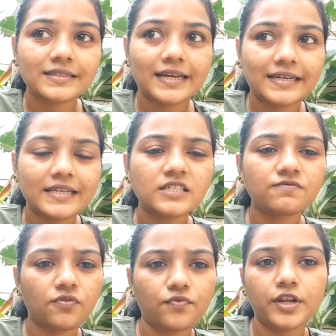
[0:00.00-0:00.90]
at least
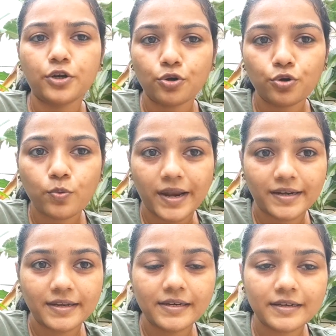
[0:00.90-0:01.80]
15 to
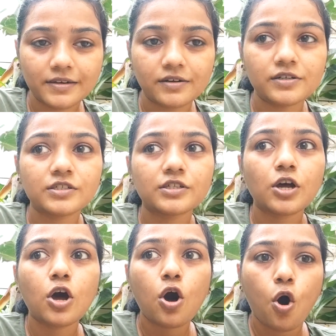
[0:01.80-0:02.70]
20 liters
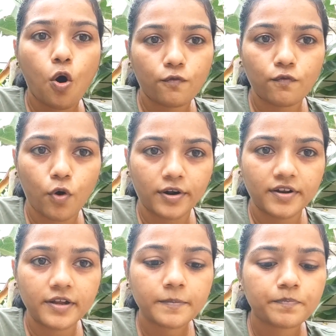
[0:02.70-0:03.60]
of water,